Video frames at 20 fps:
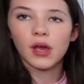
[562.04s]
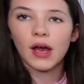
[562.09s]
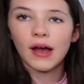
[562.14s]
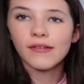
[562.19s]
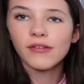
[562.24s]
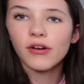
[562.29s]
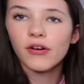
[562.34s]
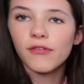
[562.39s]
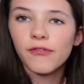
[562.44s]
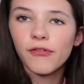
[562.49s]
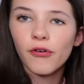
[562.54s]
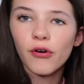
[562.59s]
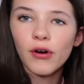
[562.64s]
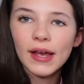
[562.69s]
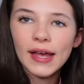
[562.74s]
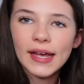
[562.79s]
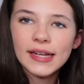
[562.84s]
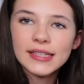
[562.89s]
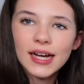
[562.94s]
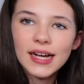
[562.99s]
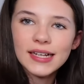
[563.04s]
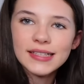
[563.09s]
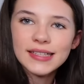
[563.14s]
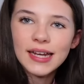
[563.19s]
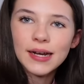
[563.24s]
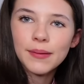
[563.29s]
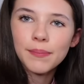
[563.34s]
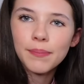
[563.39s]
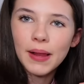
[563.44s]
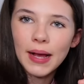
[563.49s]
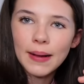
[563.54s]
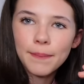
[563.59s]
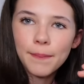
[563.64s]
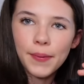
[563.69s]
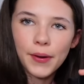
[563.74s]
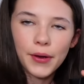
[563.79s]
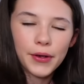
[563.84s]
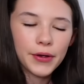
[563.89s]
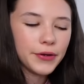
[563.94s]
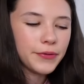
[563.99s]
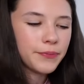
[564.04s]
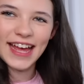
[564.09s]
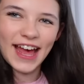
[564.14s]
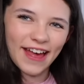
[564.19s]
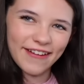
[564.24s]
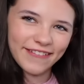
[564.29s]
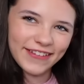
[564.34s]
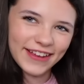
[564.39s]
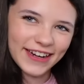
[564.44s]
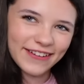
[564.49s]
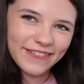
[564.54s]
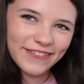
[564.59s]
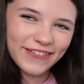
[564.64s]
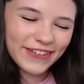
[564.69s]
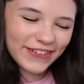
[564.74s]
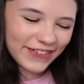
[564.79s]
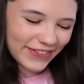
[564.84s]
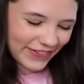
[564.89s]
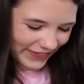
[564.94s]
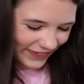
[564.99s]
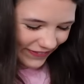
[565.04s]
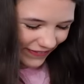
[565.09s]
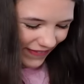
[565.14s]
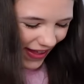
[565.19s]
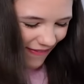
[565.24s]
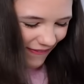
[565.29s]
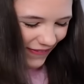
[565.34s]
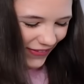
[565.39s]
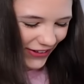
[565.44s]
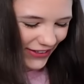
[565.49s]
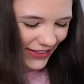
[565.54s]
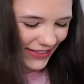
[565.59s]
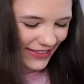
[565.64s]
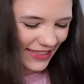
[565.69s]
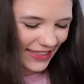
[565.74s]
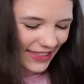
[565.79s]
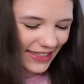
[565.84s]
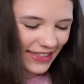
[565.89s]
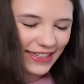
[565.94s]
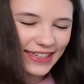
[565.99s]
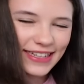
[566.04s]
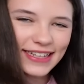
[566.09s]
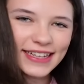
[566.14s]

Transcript: I got four hair ties and a black bow. I'm going to put all my bows in.